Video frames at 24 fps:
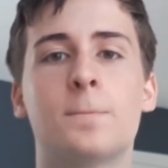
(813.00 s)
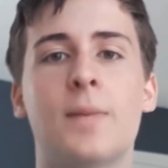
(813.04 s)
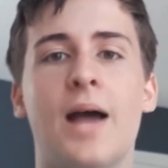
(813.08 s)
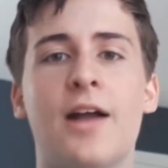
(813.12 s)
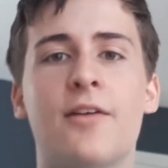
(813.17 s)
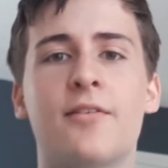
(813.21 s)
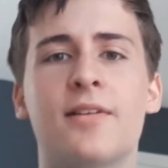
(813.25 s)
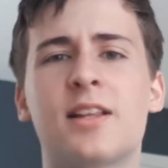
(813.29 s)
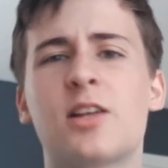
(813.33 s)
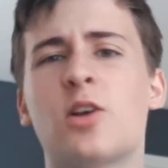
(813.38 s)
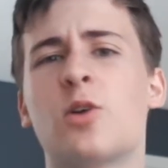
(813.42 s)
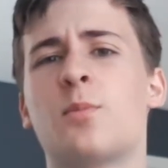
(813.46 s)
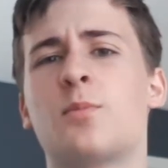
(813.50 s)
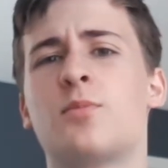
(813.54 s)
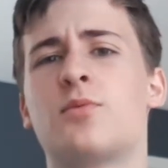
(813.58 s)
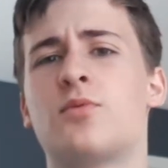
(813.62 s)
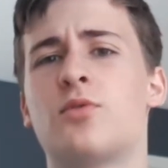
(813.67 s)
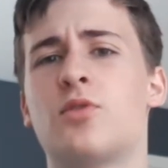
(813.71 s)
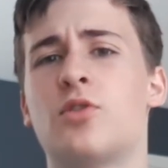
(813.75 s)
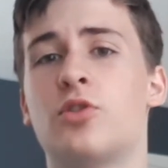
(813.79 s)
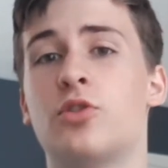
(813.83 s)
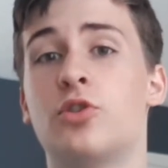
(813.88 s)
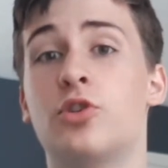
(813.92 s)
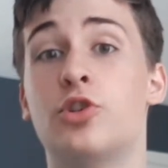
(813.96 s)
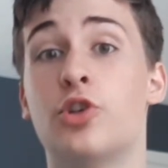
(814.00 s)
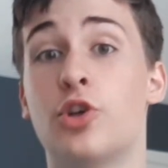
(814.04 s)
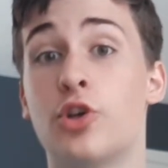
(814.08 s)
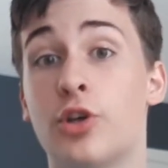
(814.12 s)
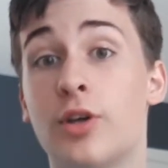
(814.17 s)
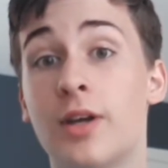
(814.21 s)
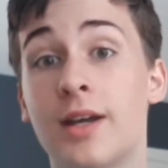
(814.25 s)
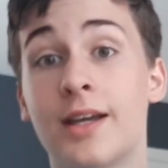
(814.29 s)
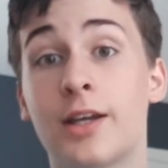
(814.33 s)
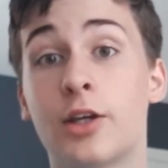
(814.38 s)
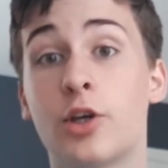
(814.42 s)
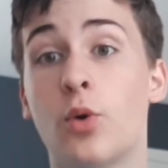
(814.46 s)
I really hope you
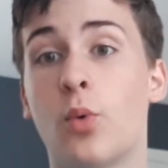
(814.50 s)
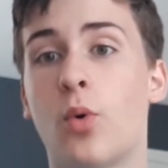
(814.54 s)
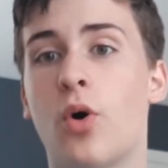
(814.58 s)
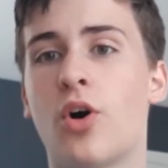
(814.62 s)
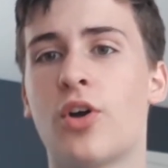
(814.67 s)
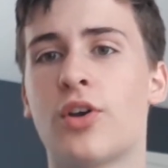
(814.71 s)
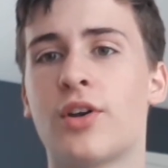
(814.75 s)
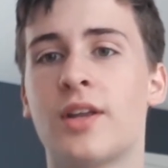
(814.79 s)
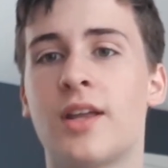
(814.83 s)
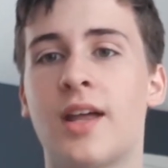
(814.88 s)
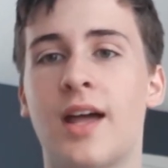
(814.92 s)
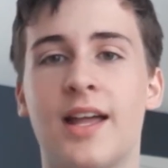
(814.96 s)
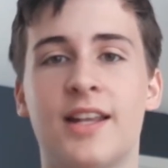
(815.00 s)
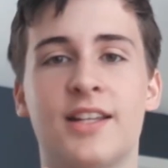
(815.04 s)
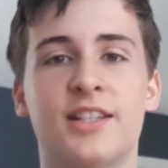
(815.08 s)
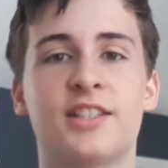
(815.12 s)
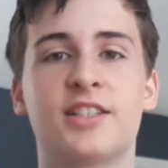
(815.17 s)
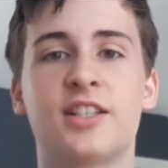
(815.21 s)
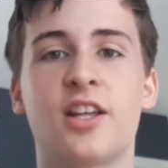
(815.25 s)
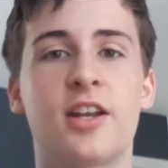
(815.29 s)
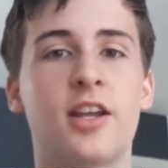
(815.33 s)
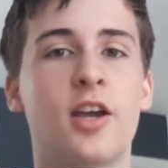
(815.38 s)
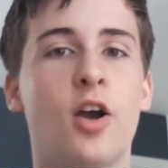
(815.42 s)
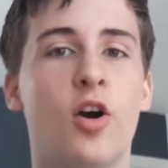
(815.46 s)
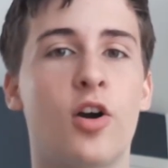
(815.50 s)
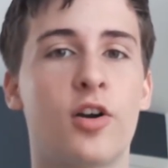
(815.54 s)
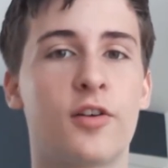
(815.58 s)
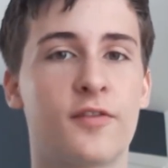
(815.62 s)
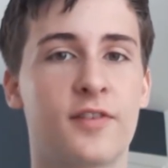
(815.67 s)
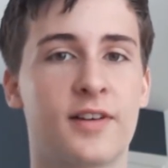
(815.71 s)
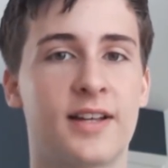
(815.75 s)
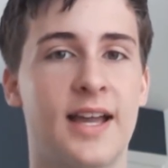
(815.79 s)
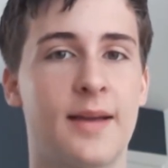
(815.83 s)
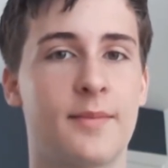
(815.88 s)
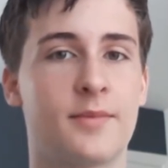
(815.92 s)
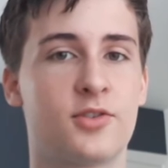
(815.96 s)
do go on and study hard for
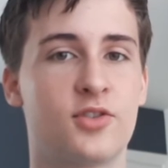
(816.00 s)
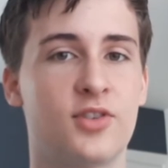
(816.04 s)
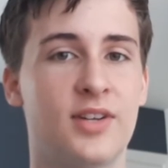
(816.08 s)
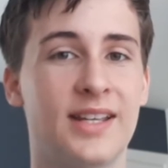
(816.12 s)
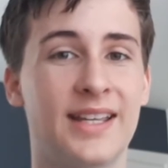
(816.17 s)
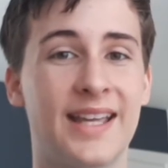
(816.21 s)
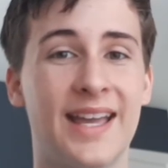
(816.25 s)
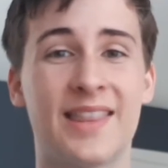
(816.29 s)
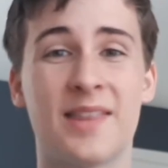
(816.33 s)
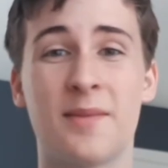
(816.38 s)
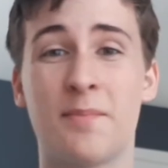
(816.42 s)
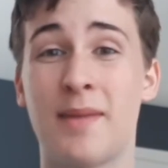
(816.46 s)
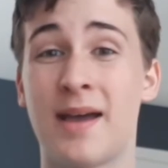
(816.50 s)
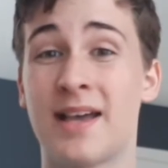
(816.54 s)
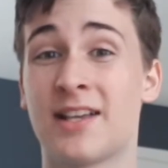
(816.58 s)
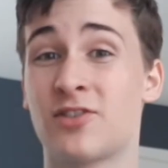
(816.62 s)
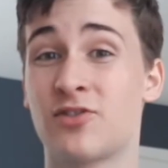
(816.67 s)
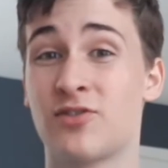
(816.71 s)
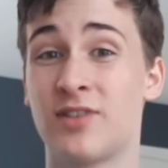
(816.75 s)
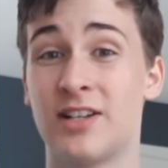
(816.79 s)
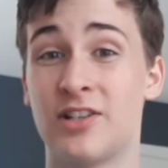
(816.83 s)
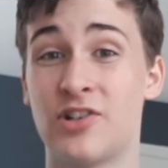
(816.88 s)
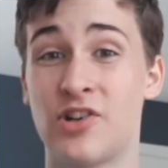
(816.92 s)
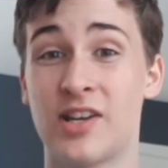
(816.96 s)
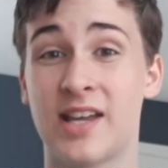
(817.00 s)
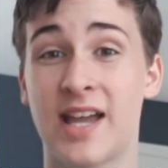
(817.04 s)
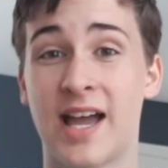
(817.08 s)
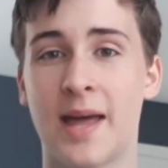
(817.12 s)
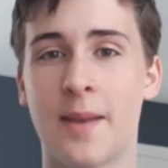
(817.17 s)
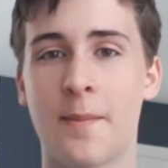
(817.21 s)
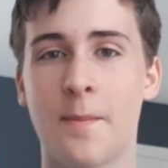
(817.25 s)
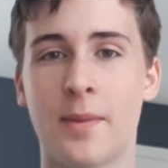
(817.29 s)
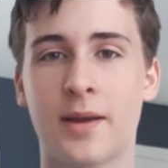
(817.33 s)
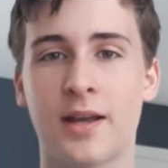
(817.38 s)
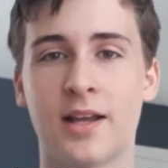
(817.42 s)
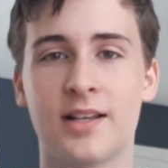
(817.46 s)
chemistry and get the best grade you
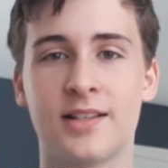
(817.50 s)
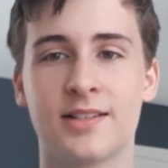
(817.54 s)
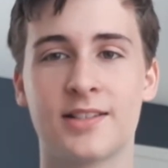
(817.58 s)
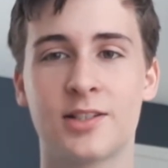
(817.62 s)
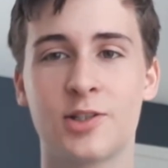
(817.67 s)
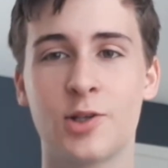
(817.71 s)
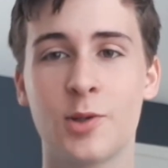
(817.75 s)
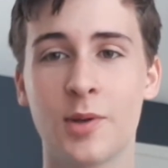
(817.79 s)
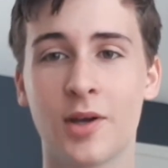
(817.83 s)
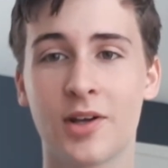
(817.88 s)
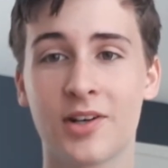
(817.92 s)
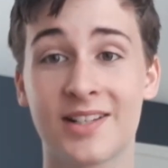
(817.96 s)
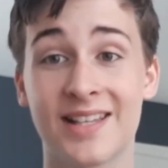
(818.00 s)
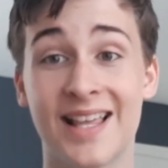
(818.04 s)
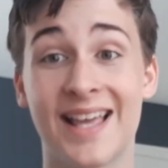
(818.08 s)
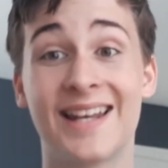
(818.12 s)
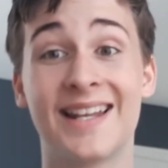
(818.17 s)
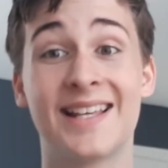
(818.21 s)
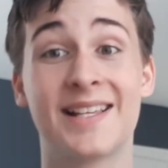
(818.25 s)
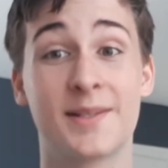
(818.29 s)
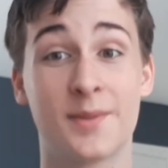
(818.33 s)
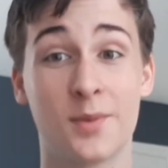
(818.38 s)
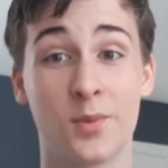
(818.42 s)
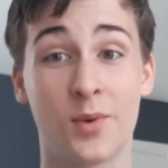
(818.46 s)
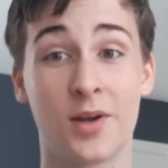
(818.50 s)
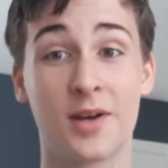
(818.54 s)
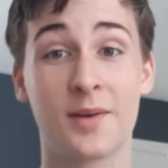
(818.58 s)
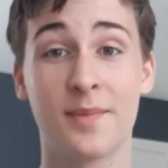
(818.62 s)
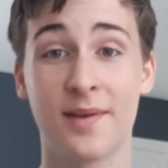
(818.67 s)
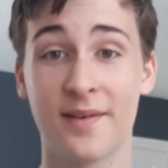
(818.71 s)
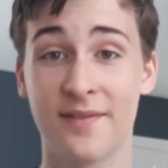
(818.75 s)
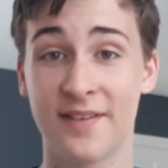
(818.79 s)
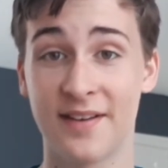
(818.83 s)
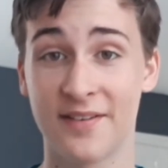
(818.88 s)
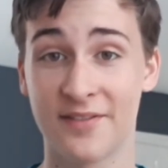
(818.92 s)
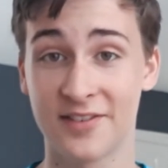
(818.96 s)
can, because to be honest, it is one of my
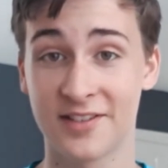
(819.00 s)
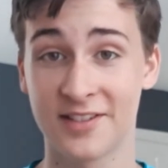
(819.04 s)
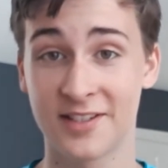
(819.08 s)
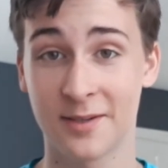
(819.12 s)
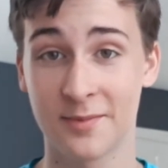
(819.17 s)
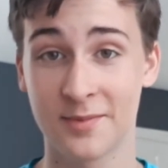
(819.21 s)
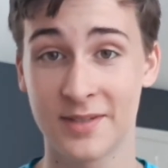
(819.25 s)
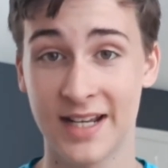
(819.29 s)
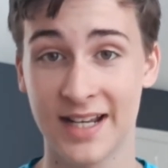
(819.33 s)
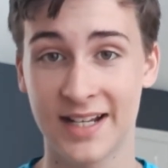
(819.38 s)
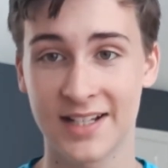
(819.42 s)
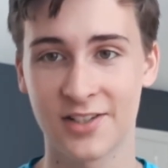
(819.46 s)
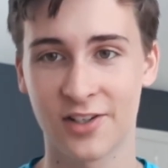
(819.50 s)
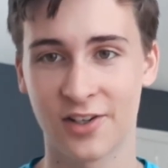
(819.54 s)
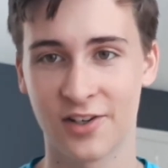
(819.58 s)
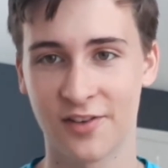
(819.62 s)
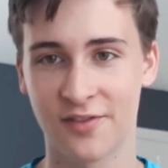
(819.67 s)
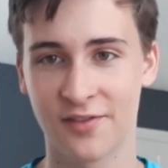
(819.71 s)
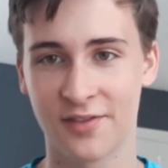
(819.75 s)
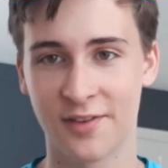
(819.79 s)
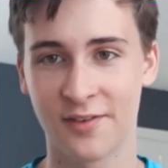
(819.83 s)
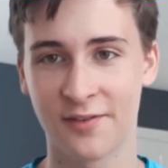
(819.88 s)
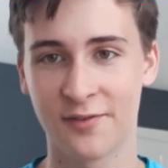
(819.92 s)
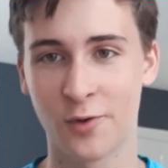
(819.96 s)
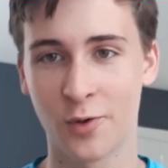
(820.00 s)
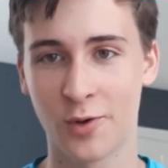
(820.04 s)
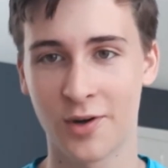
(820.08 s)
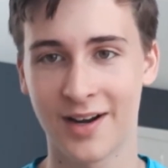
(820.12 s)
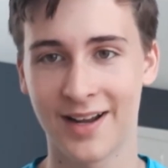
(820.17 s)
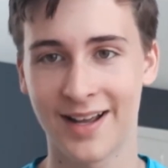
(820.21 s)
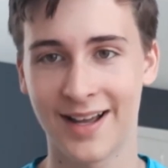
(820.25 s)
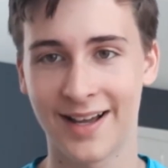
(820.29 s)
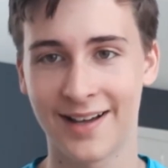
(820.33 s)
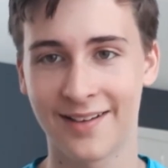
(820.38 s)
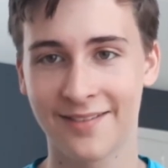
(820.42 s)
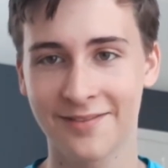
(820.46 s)
favourite subjects out of the four I
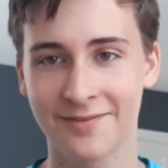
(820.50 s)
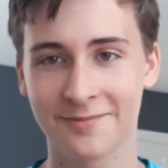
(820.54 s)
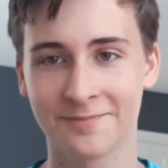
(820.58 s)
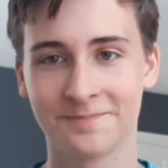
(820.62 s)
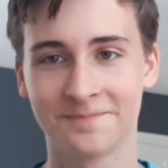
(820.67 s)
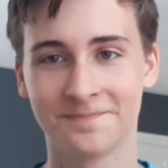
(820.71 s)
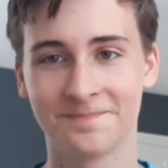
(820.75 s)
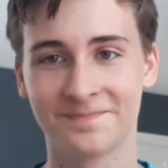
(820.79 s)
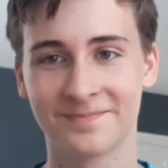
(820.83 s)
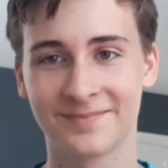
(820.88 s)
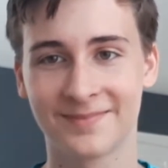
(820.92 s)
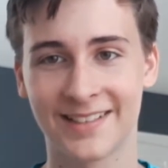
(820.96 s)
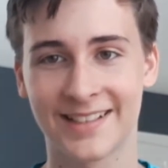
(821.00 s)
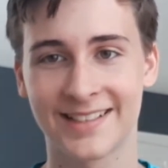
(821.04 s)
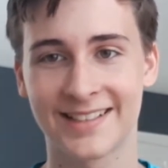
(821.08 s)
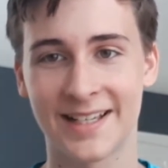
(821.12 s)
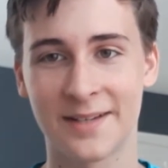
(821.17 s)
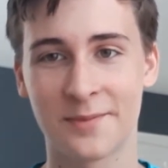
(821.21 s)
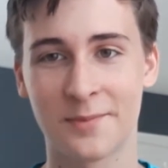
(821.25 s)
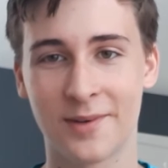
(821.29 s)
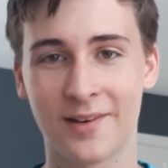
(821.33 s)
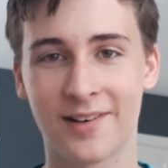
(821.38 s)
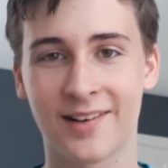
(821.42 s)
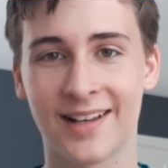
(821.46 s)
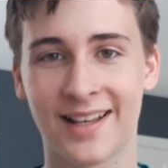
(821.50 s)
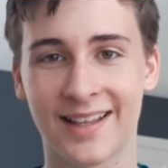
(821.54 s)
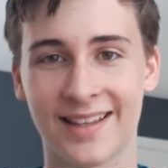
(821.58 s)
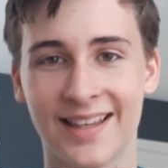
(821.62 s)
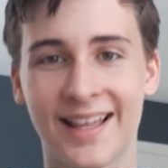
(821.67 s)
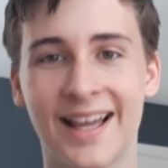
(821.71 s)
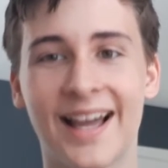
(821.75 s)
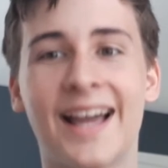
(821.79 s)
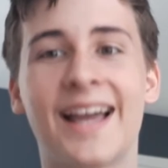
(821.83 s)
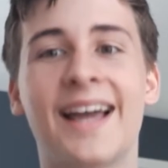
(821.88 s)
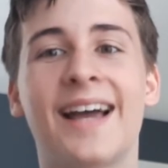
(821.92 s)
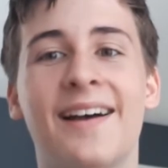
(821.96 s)
have, because I'm weird like
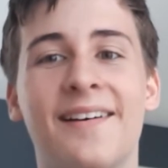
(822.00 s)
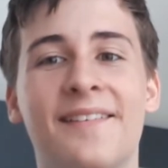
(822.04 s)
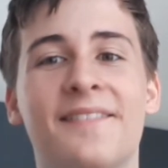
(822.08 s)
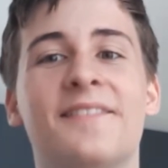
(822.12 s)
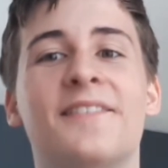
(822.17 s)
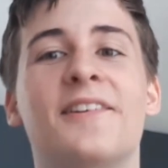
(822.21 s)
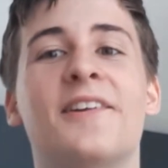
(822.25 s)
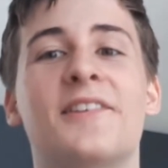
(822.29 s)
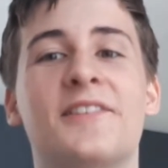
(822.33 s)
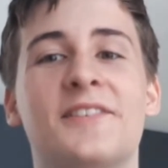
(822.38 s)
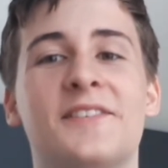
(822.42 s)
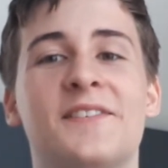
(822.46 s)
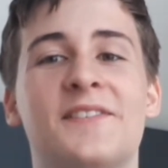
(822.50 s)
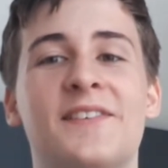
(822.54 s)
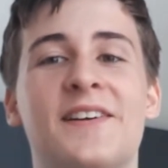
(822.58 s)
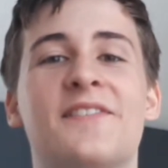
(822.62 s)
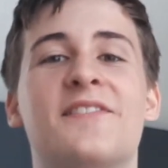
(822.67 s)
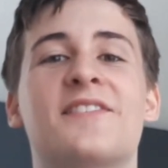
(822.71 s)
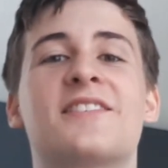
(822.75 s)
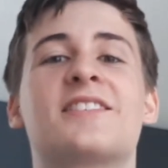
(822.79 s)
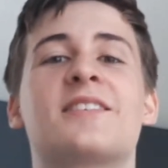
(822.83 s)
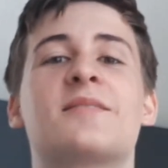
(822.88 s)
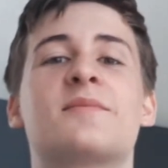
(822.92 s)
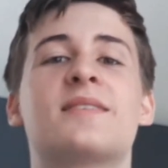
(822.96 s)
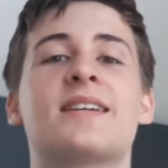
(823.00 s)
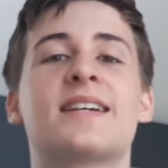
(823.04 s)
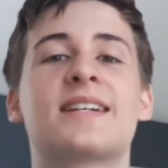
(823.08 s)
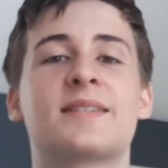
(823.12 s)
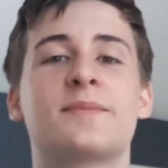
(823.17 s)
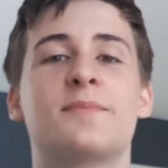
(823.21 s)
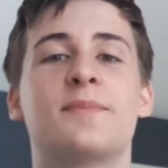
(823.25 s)
that, I have lots of favourite subjects.